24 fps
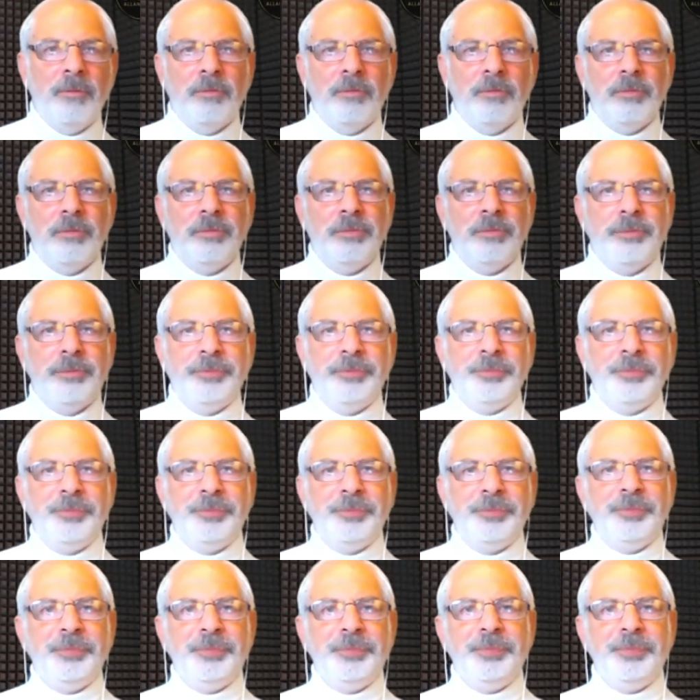
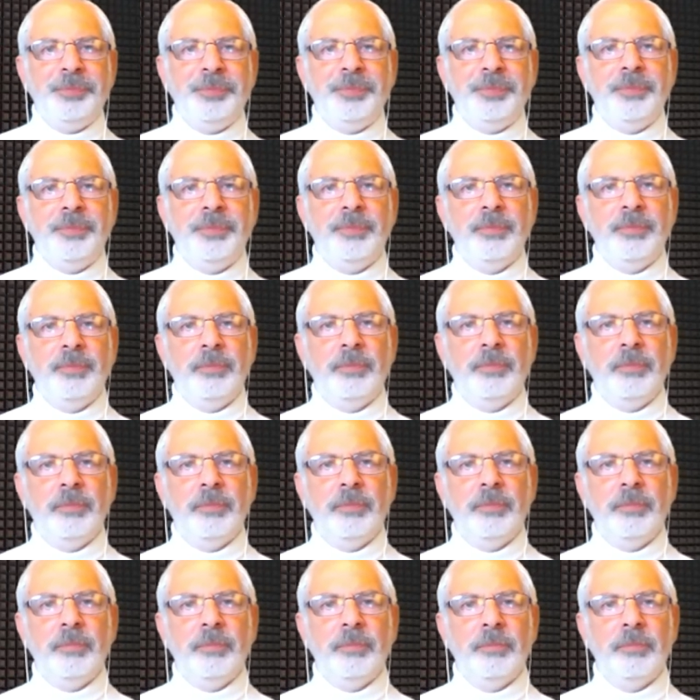
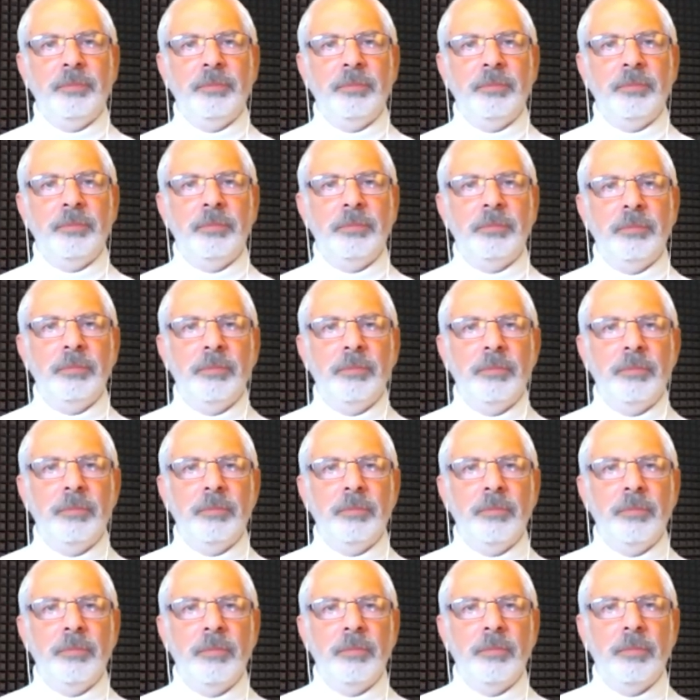
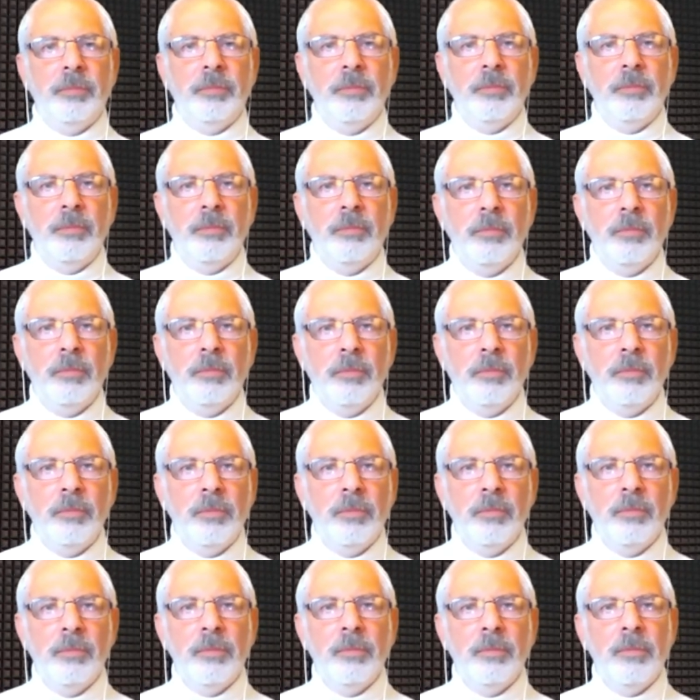
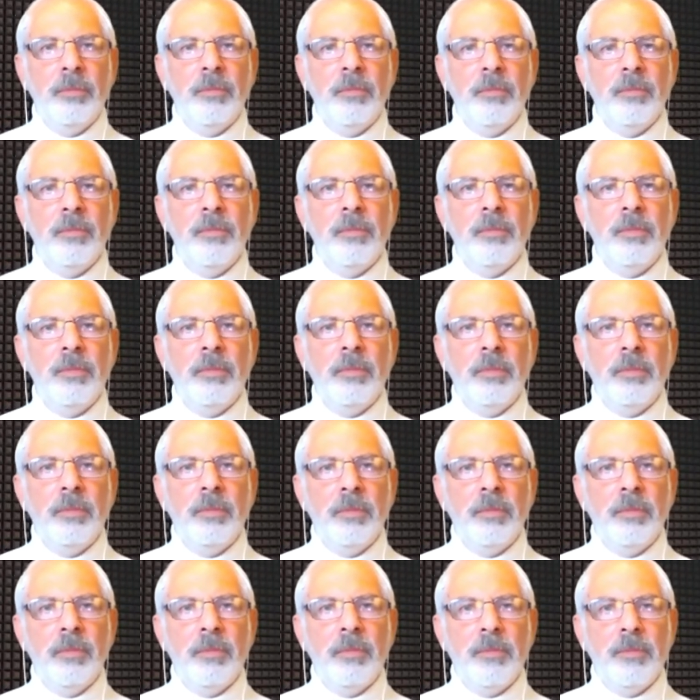
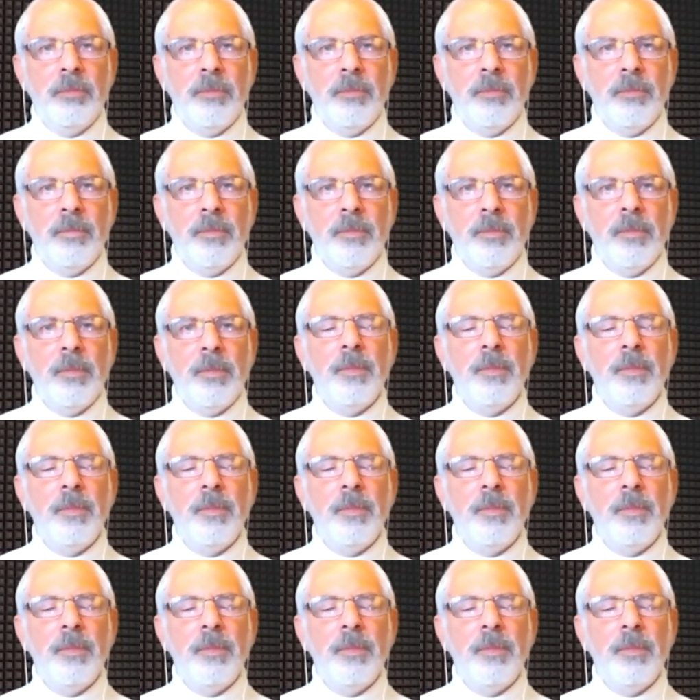[no speech]